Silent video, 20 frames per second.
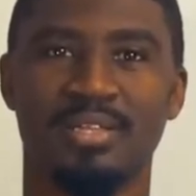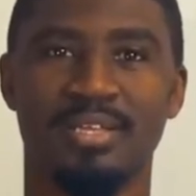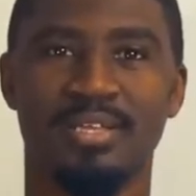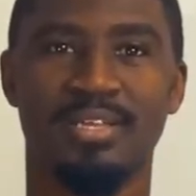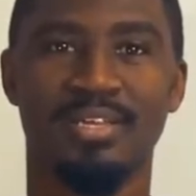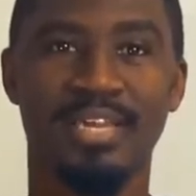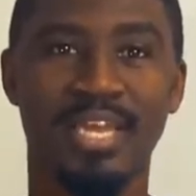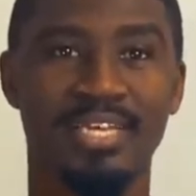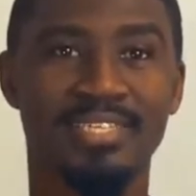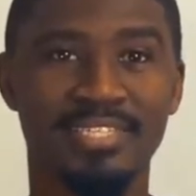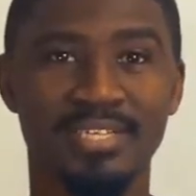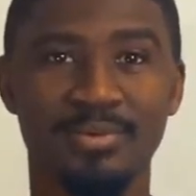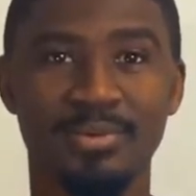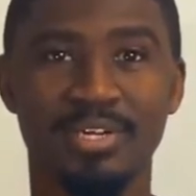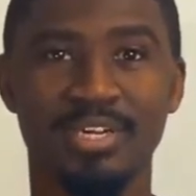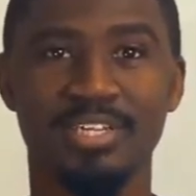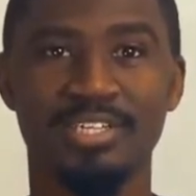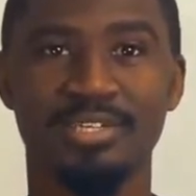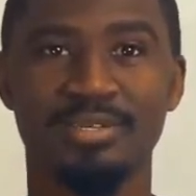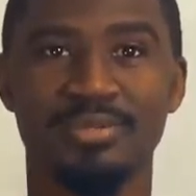Next thing we're
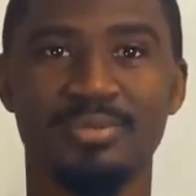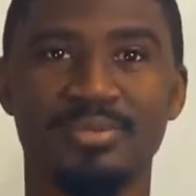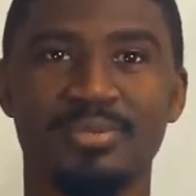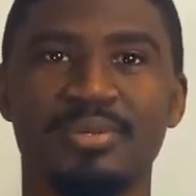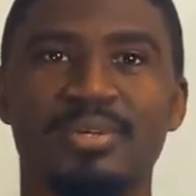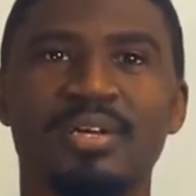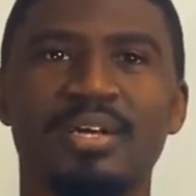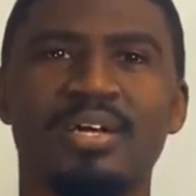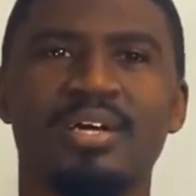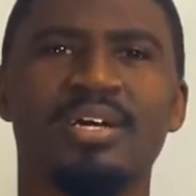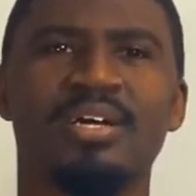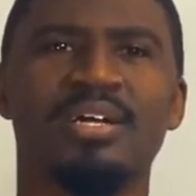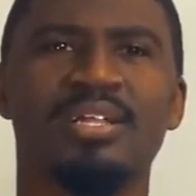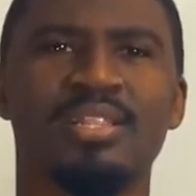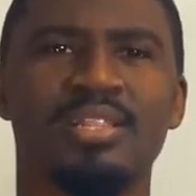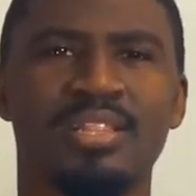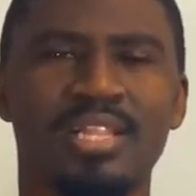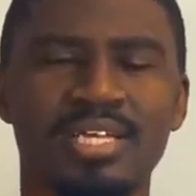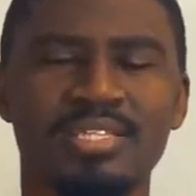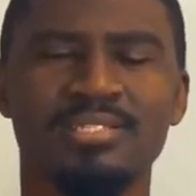gonna do,
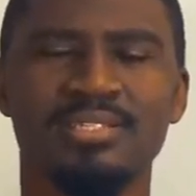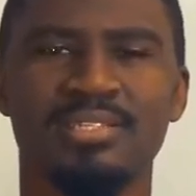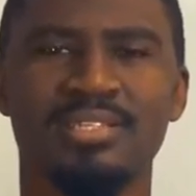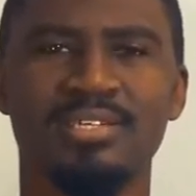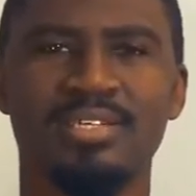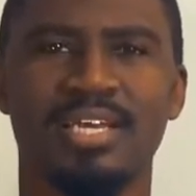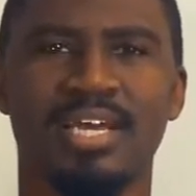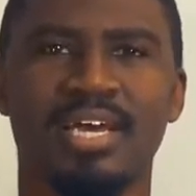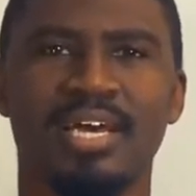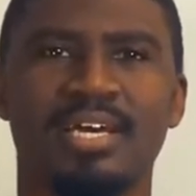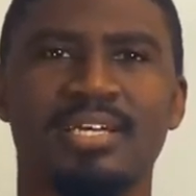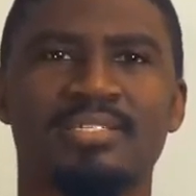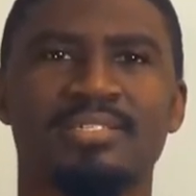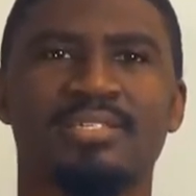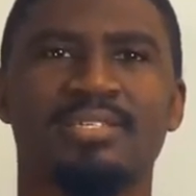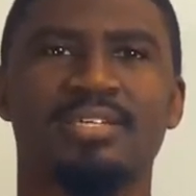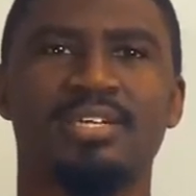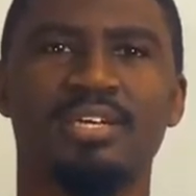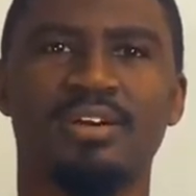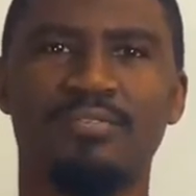let's look at
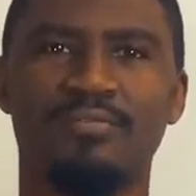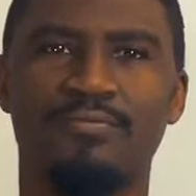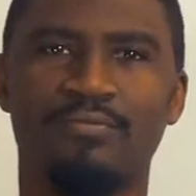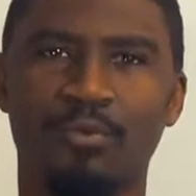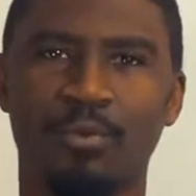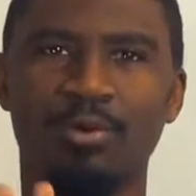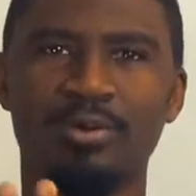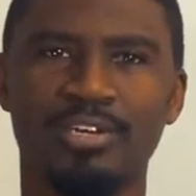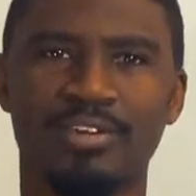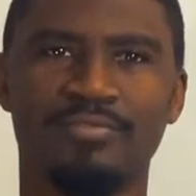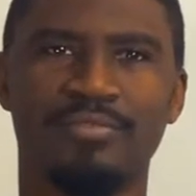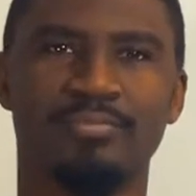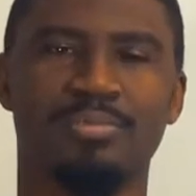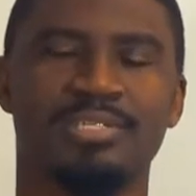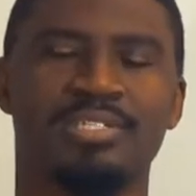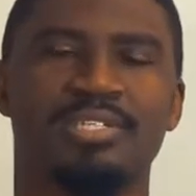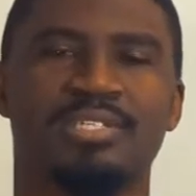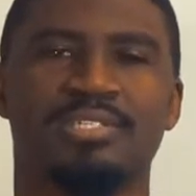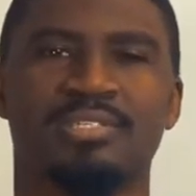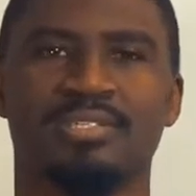4 different
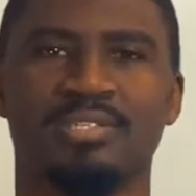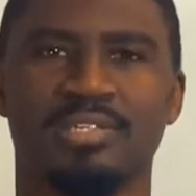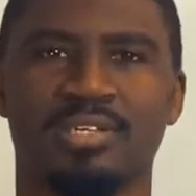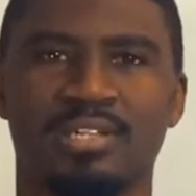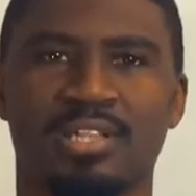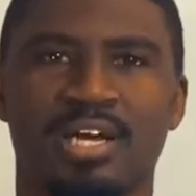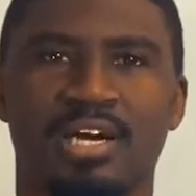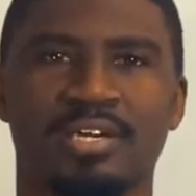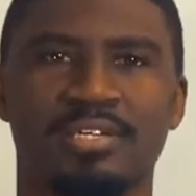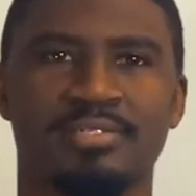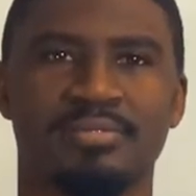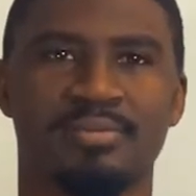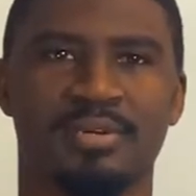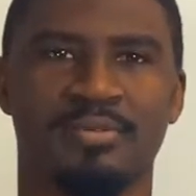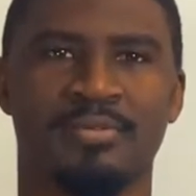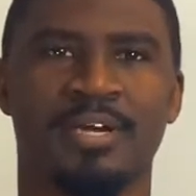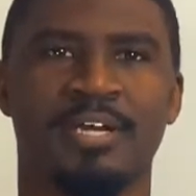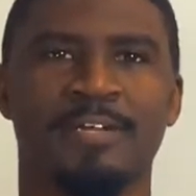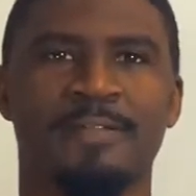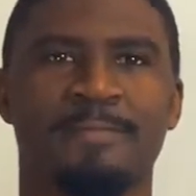positions on the clock, all
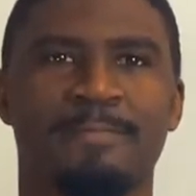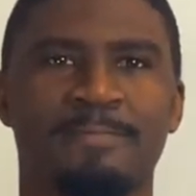right?